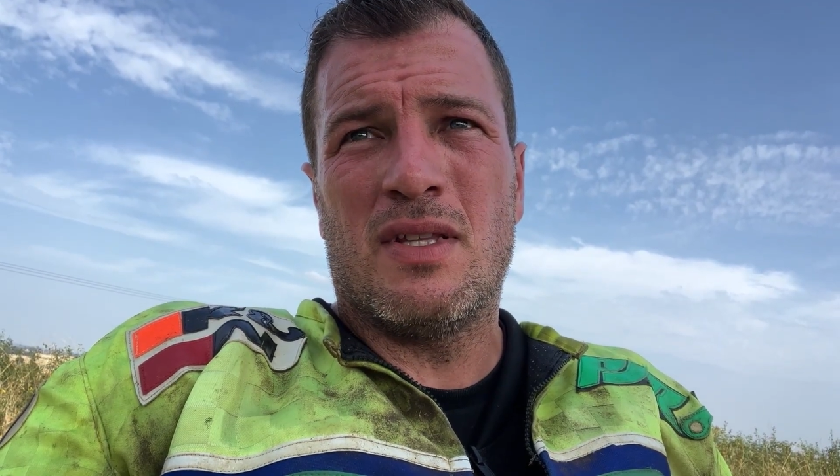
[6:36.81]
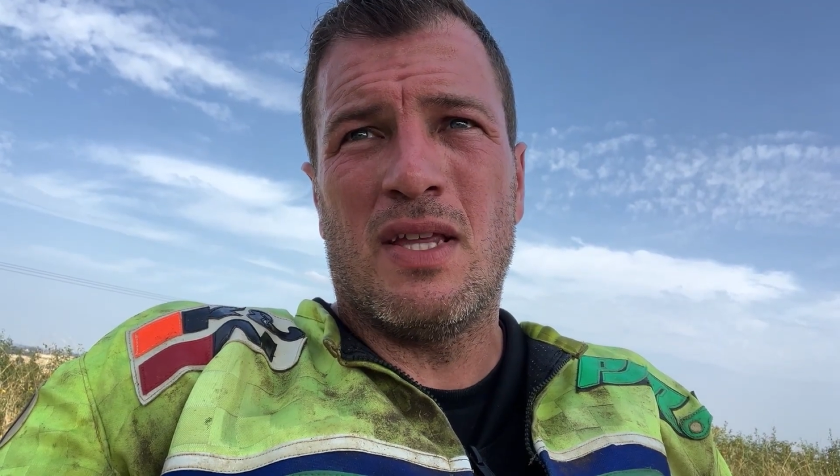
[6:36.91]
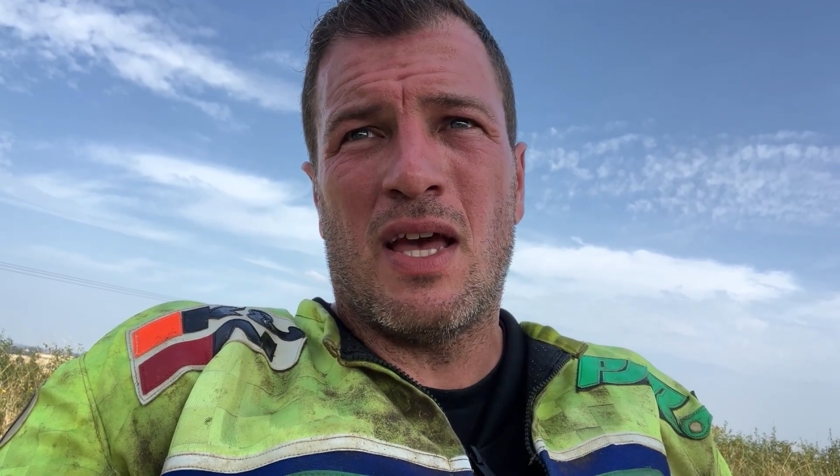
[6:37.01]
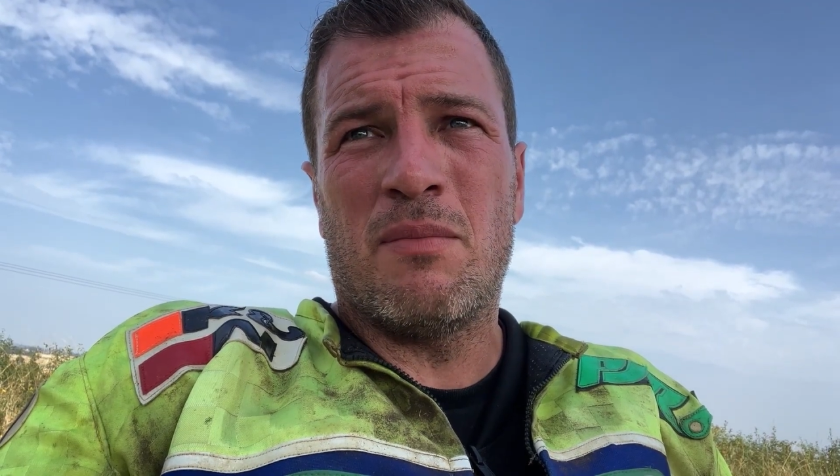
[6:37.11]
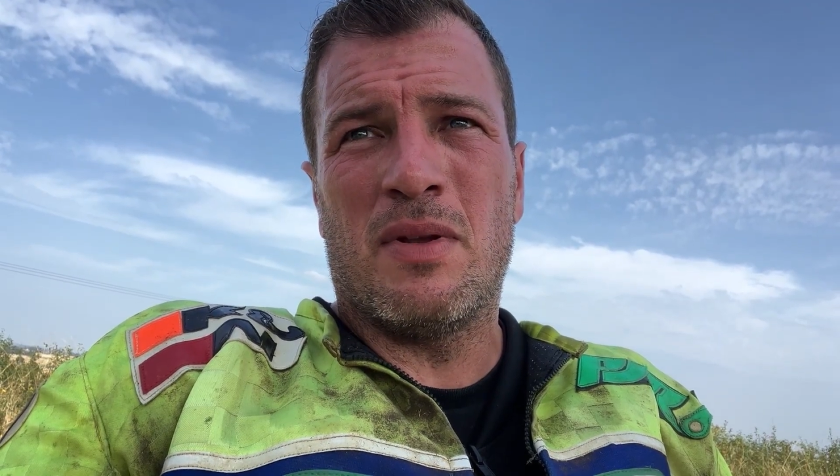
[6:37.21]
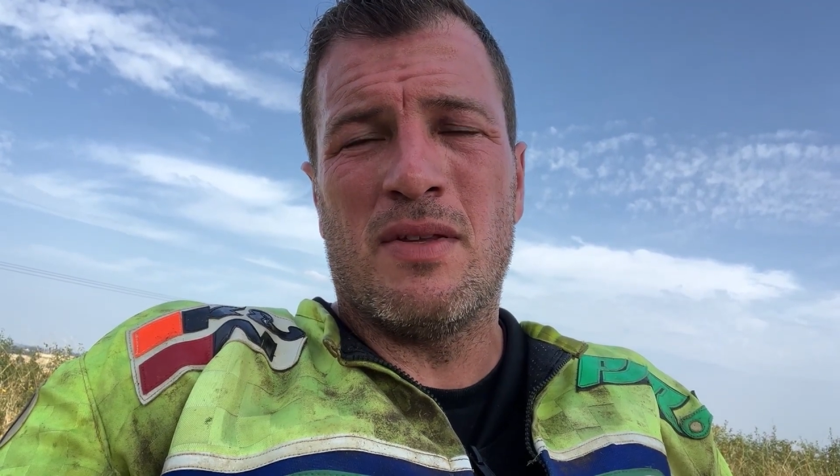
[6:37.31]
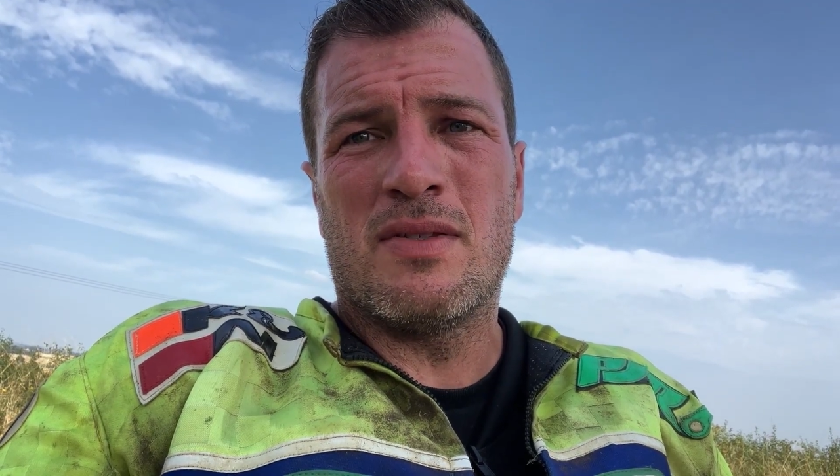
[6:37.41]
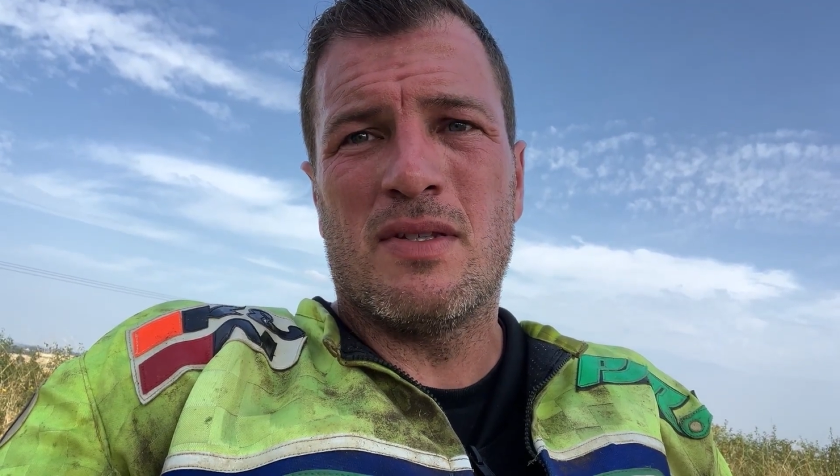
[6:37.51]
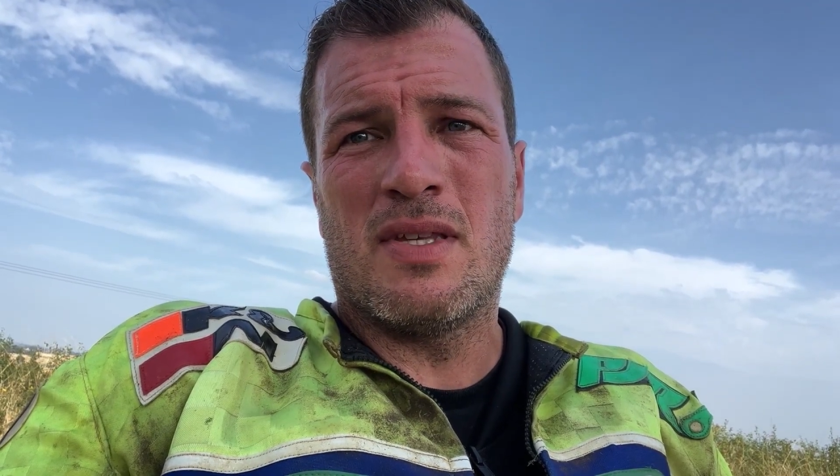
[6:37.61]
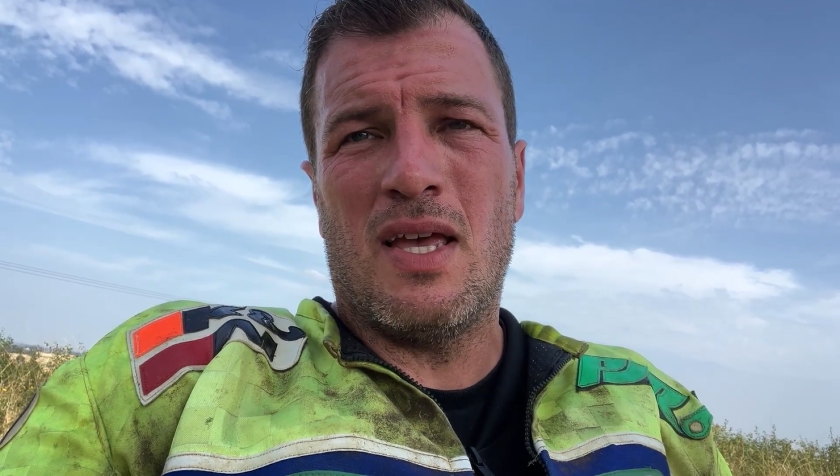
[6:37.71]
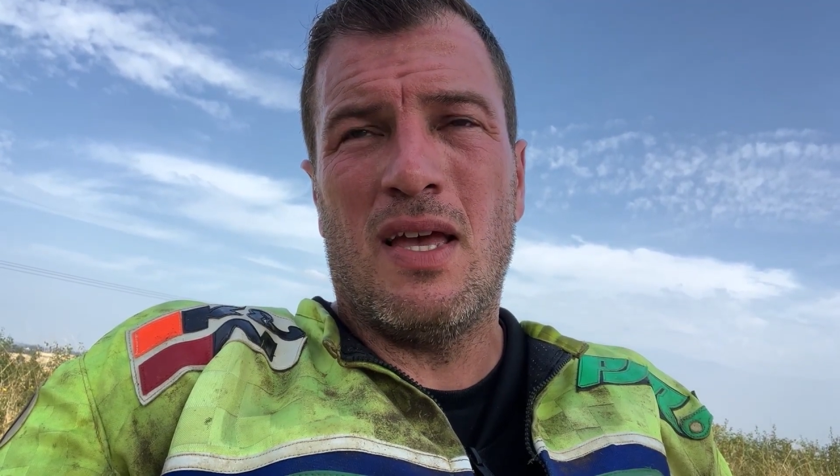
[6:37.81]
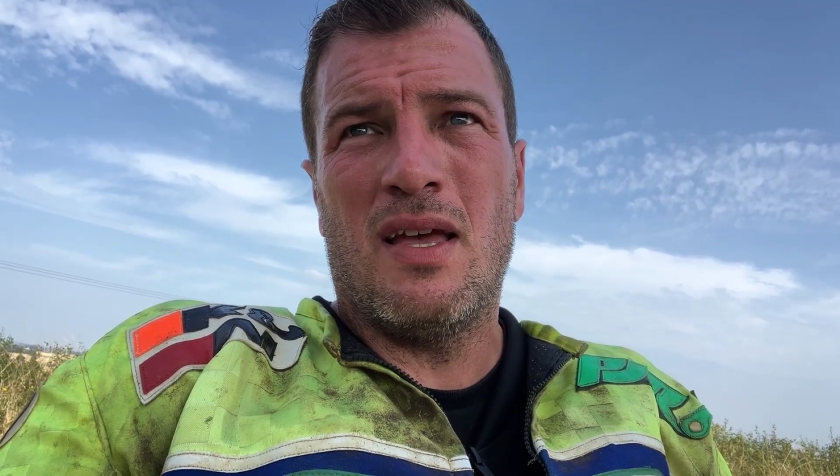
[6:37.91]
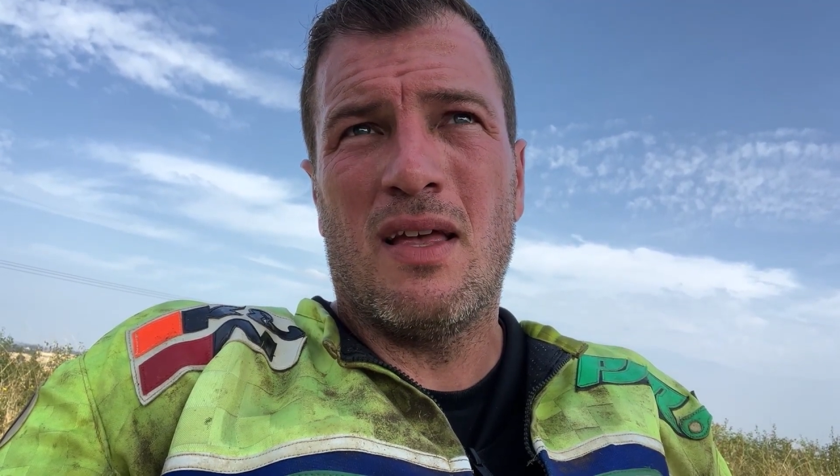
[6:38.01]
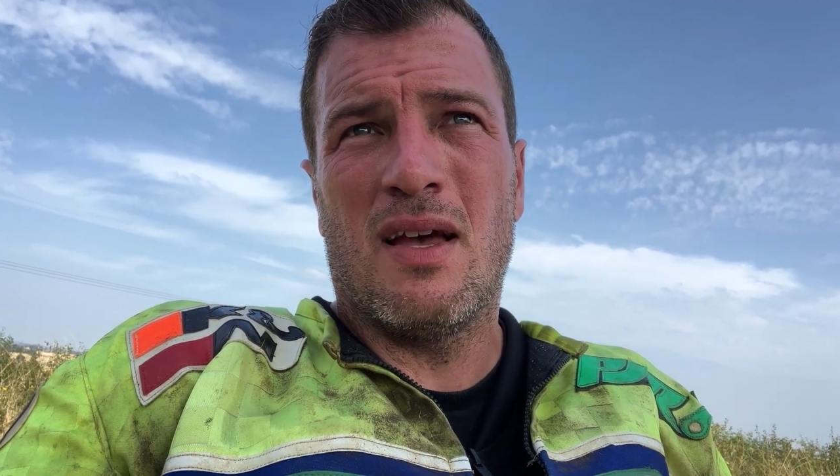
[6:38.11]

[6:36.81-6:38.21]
in the ambulance that's here,